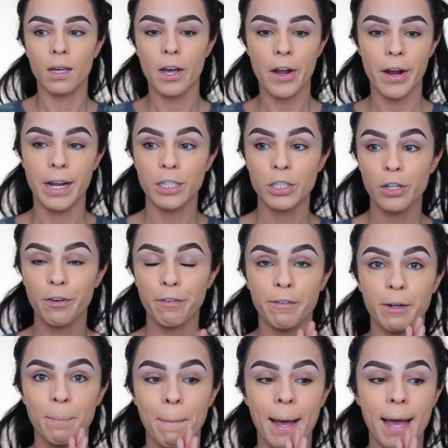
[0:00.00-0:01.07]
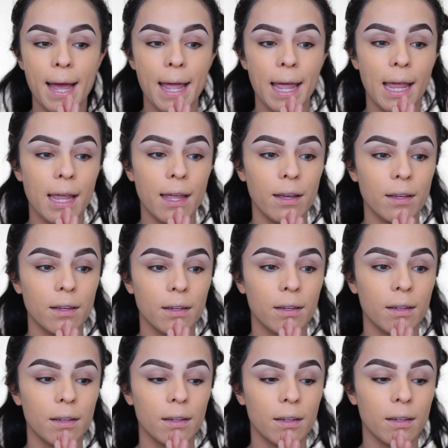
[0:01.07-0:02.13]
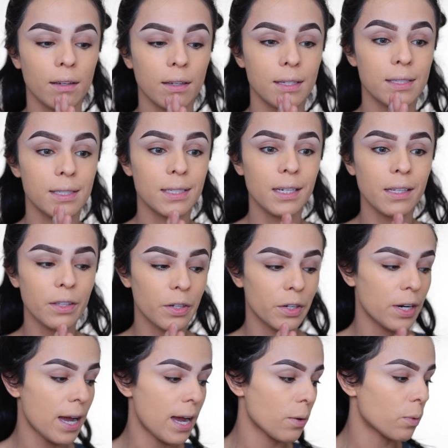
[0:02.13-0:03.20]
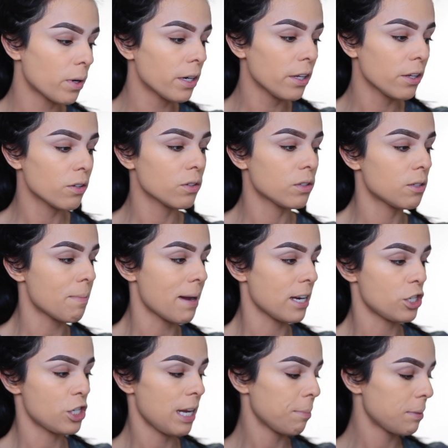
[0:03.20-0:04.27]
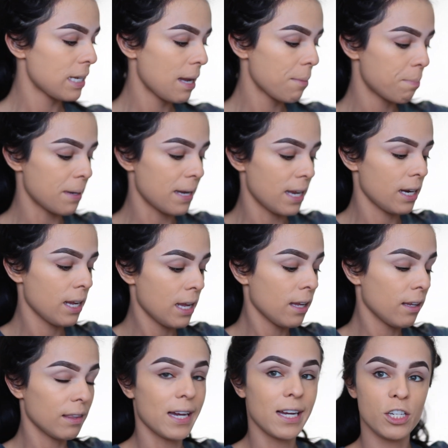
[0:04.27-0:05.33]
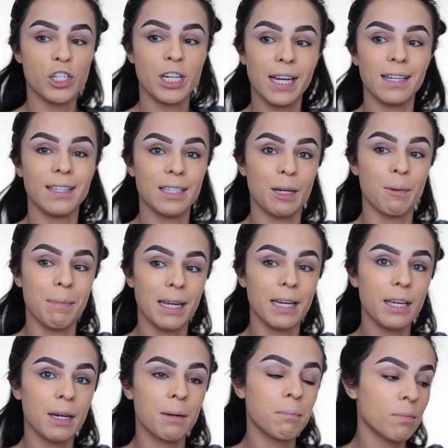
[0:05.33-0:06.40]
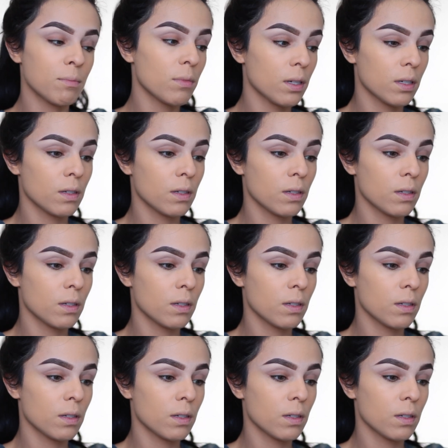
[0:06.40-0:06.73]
Alright, so for my concealer, I want to use my Shape Tape, but that shade is in medium.